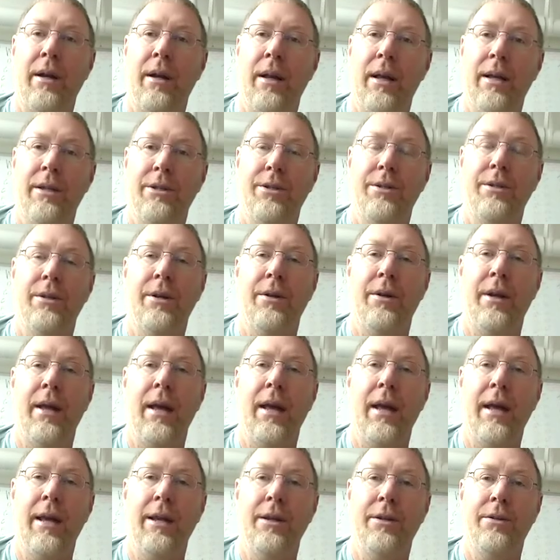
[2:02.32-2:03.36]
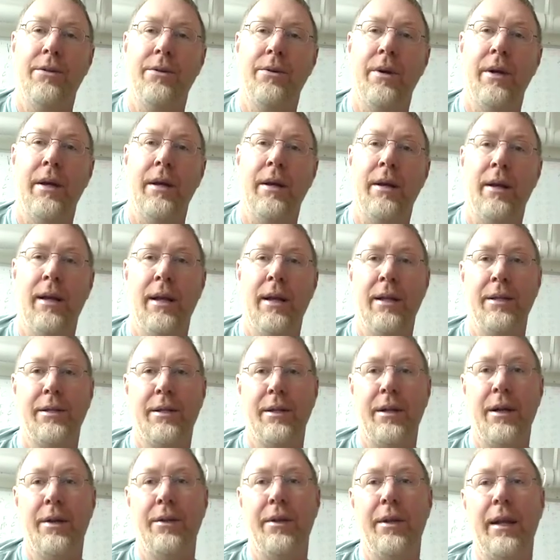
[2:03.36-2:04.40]
lessons on the A string,
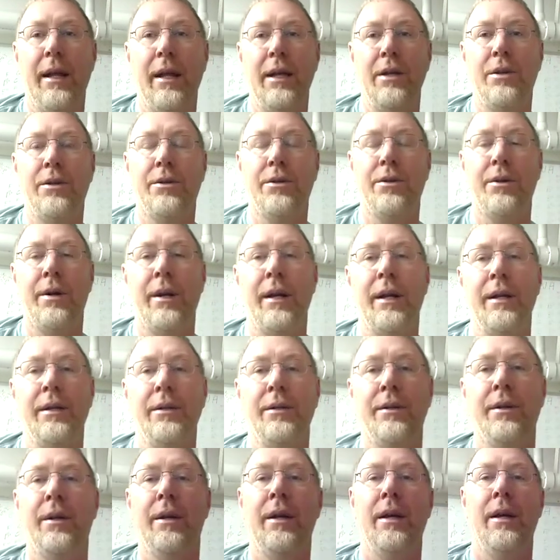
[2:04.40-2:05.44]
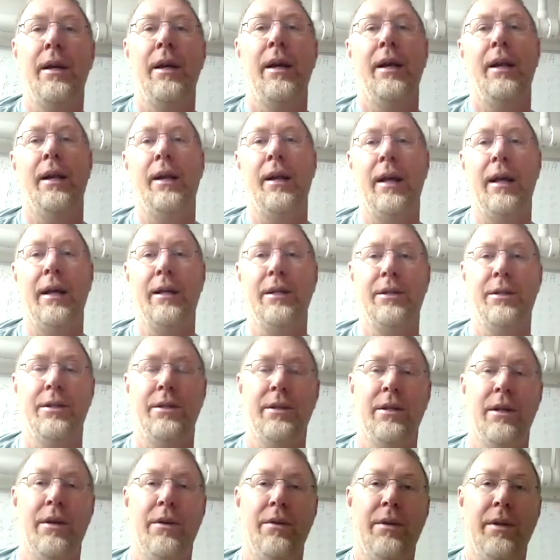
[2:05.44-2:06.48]
lesson on the D string, and
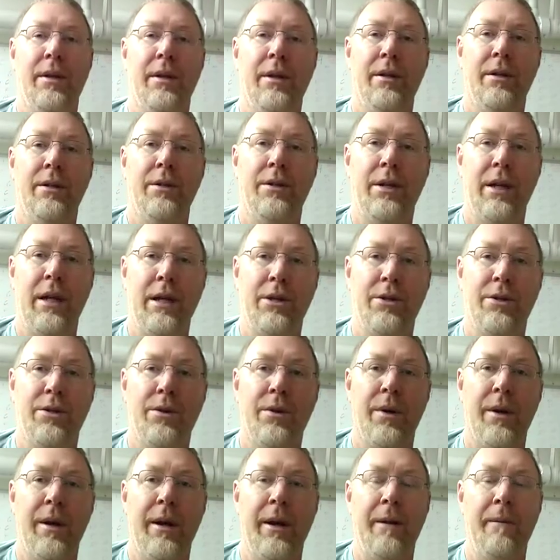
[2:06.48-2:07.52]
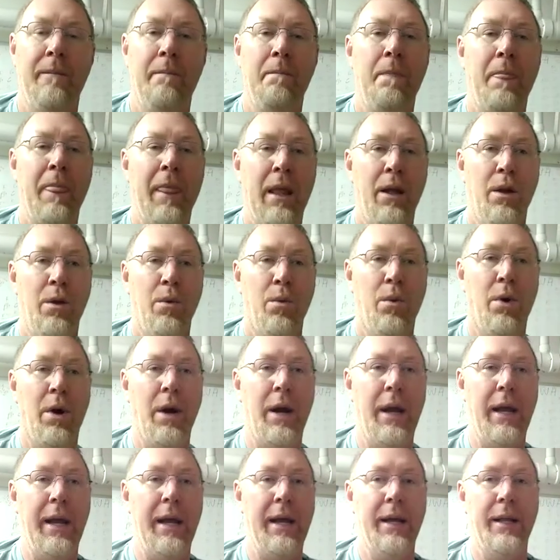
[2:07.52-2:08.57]
lessons on the G string, where
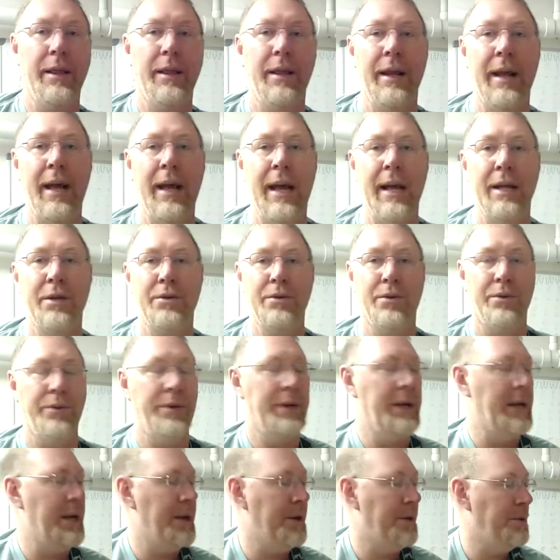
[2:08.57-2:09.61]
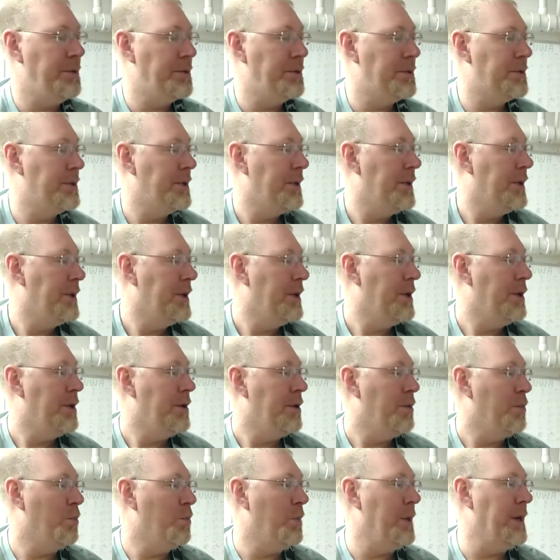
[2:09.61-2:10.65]
I hit the natural notes,
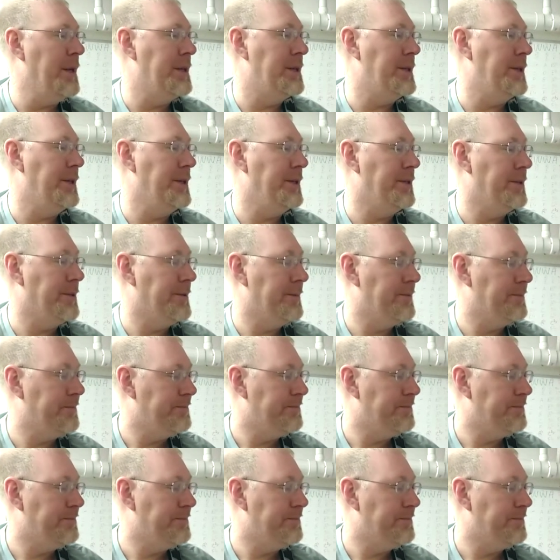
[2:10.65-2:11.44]
which is